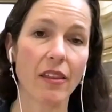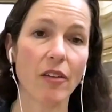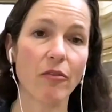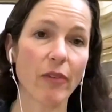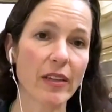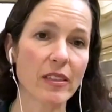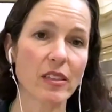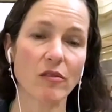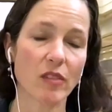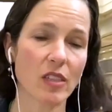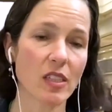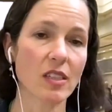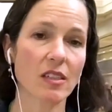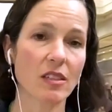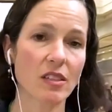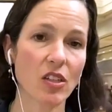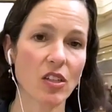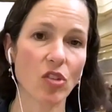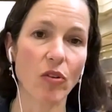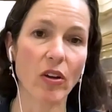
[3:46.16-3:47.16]
the rates of
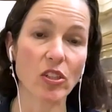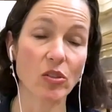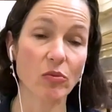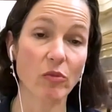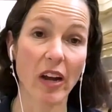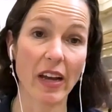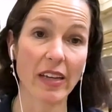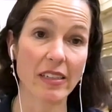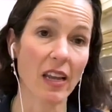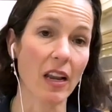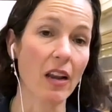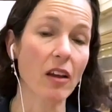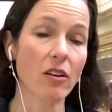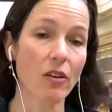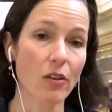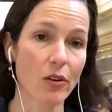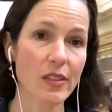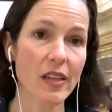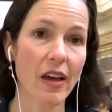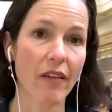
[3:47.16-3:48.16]
discontinuation were
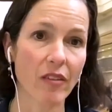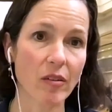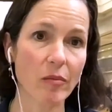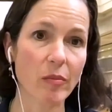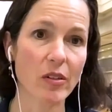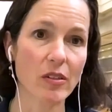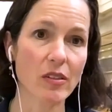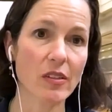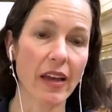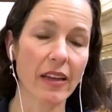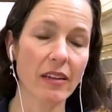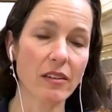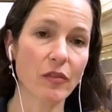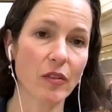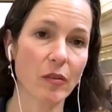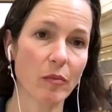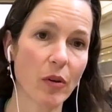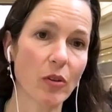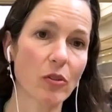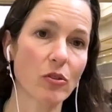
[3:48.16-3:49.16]
identical, 7% for
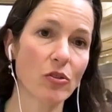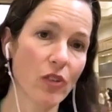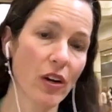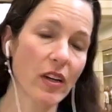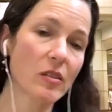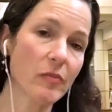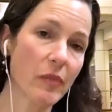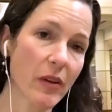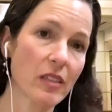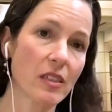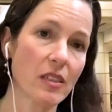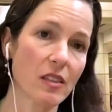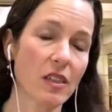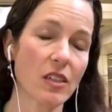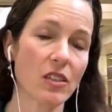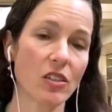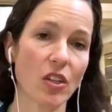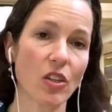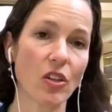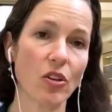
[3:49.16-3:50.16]
both drugs being
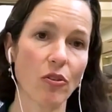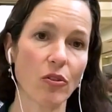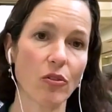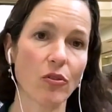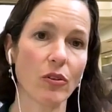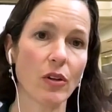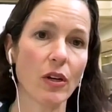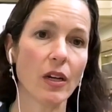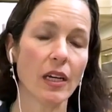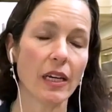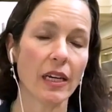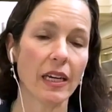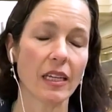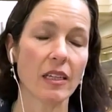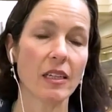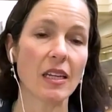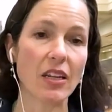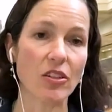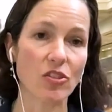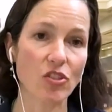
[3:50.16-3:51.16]
discontinued in
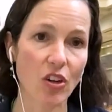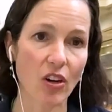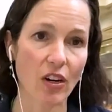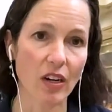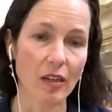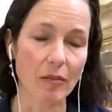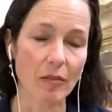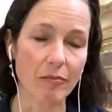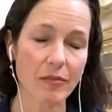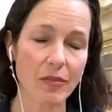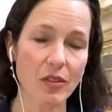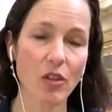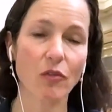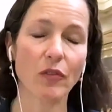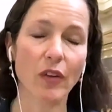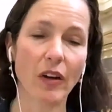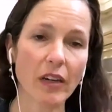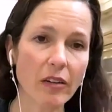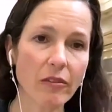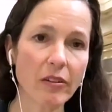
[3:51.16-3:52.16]
each arm. So
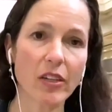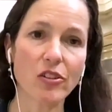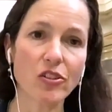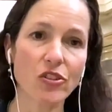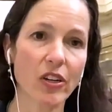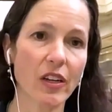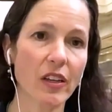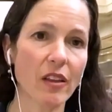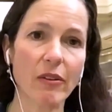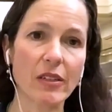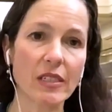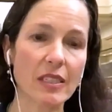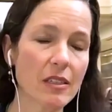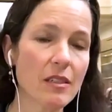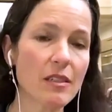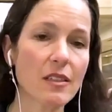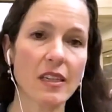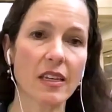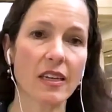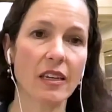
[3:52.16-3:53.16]
very reassuring that we didn't
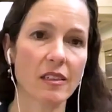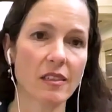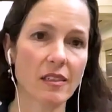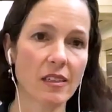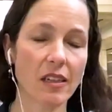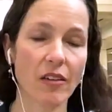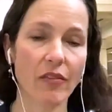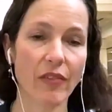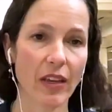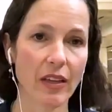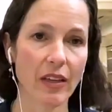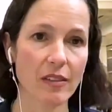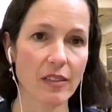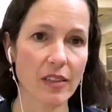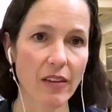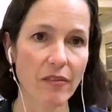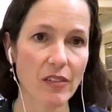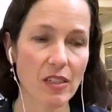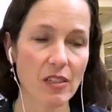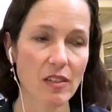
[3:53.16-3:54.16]
see a significant
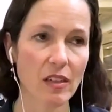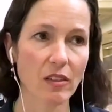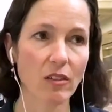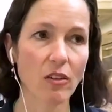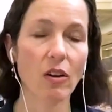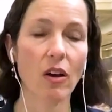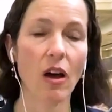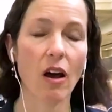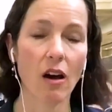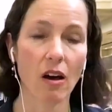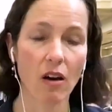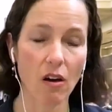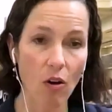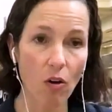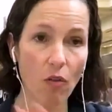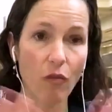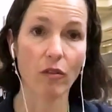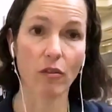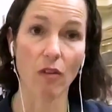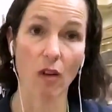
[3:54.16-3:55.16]
safety signal
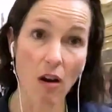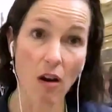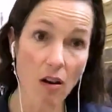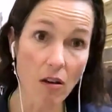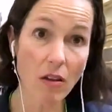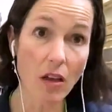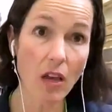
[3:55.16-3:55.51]
overall.